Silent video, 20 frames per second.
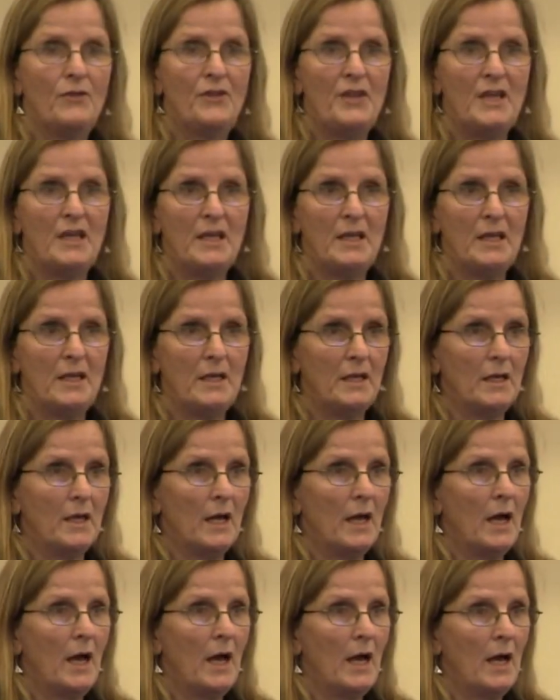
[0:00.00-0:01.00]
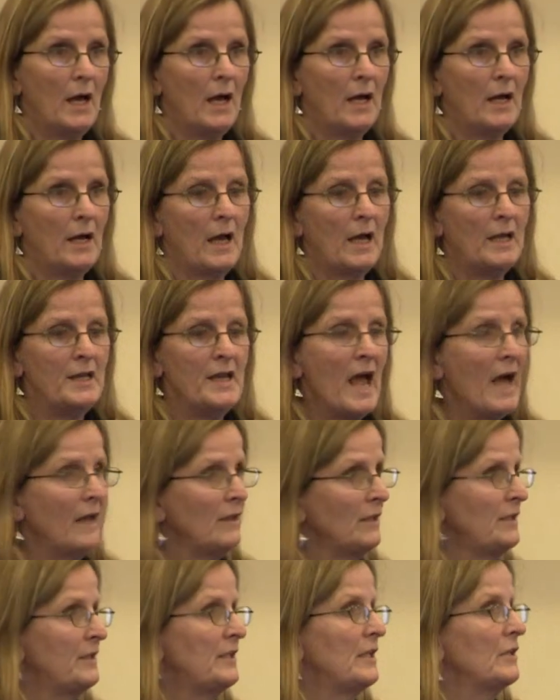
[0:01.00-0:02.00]
the
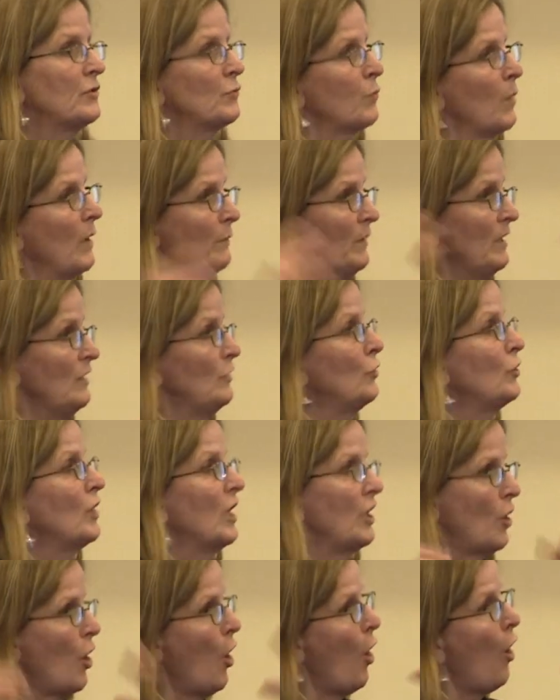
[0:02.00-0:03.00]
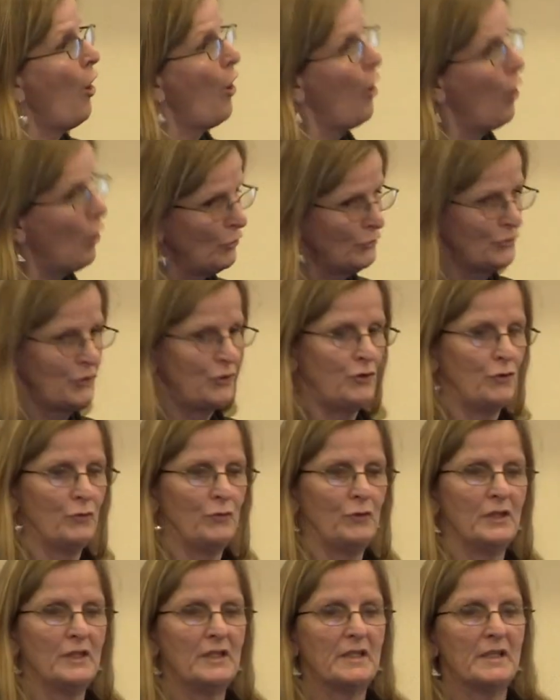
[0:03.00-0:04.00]
analysis when we look at all
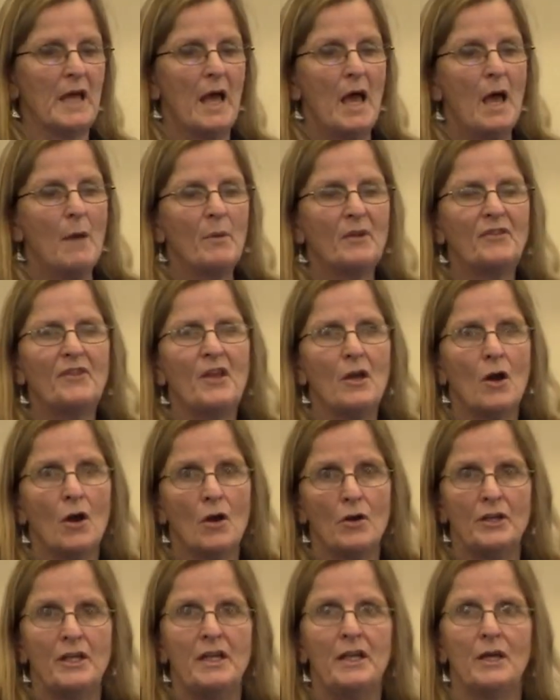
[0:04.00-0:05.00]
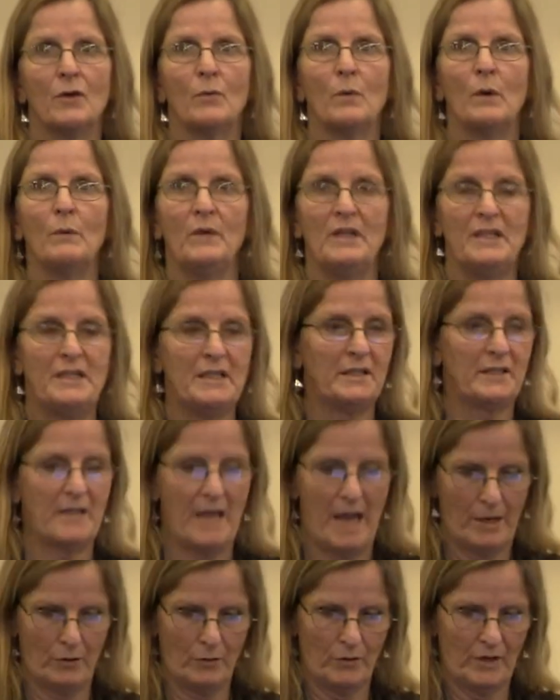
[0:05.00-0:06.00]
students, but they aren't here when we
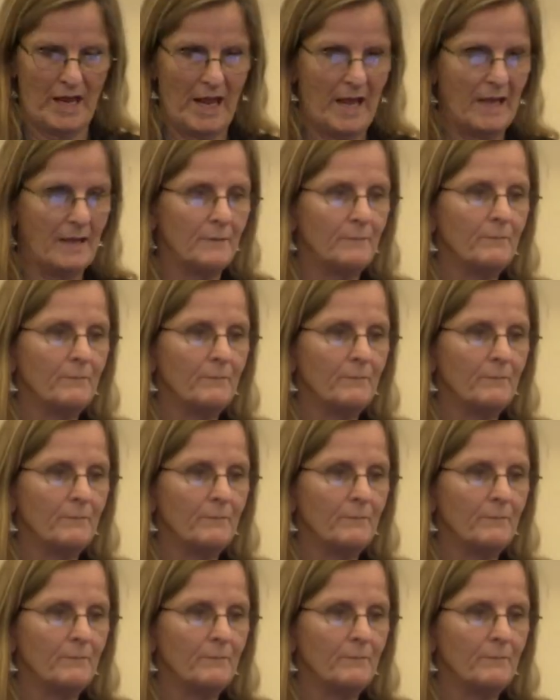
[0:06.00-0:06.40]
disaggregate.